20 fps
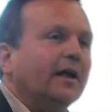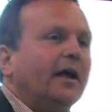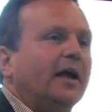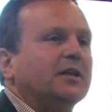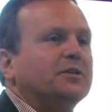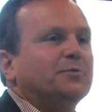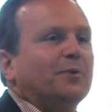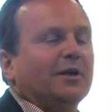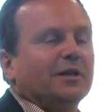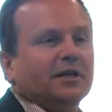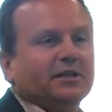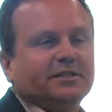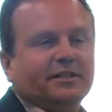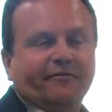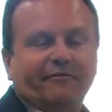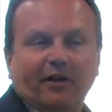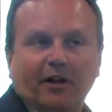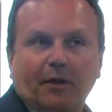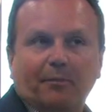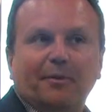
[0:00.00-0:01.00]
as well as
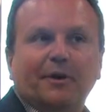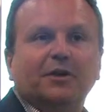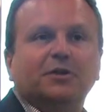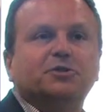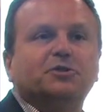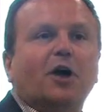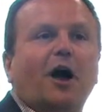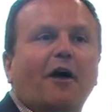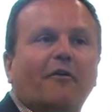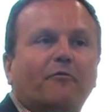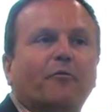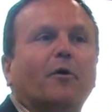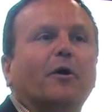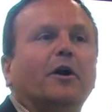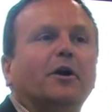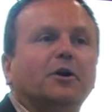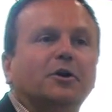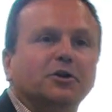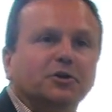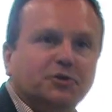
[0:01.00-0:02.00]
developing software
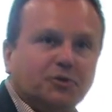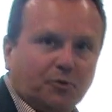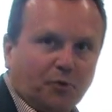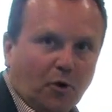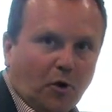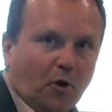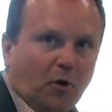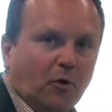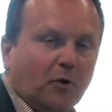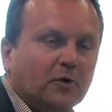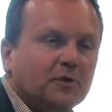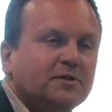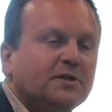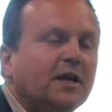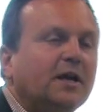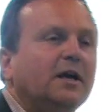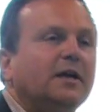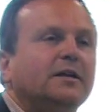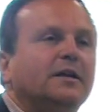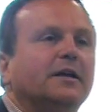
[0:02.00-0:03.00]
and controls
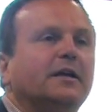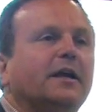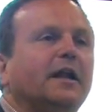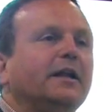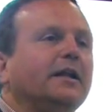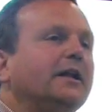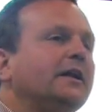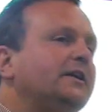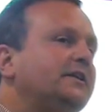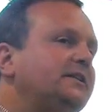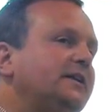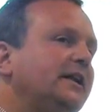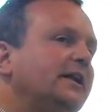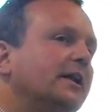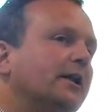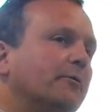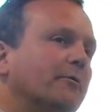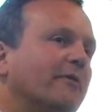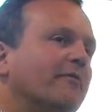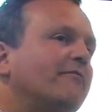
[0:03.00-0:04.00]
to
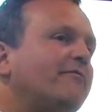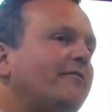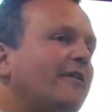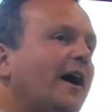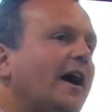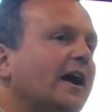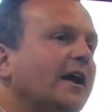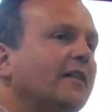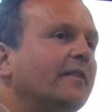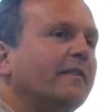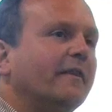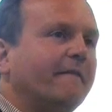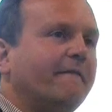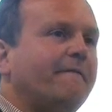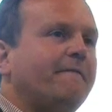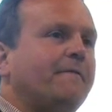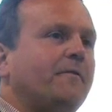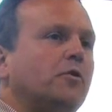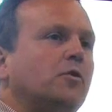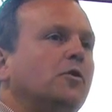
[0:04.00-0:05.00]
continually refine the
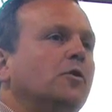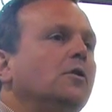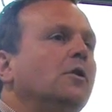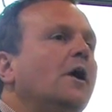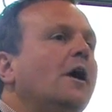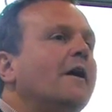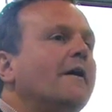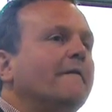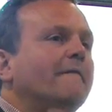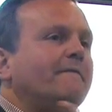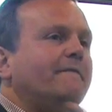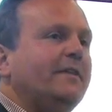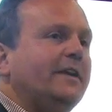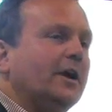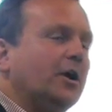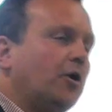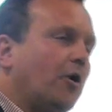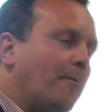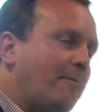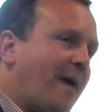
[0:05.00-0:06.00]
full
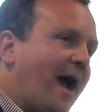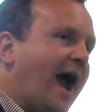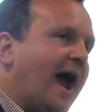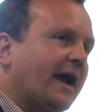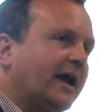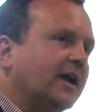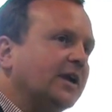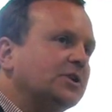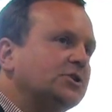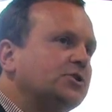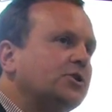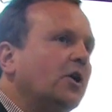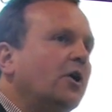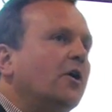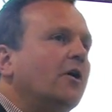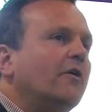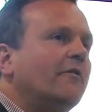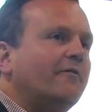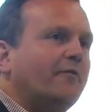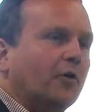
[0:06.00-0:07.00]
vehicle package
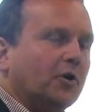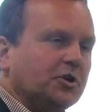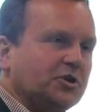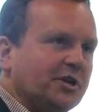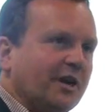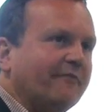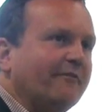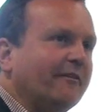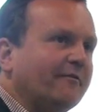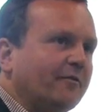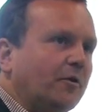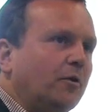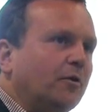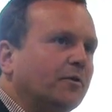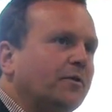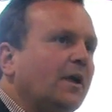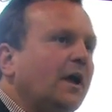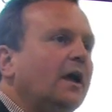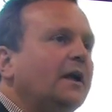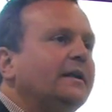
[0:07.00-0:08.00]
for Chevy
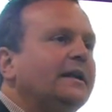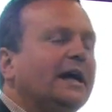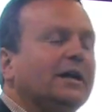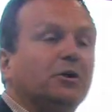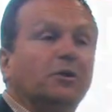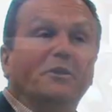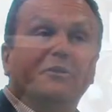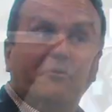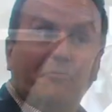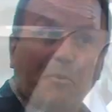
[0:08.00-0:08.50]
Volt, not only the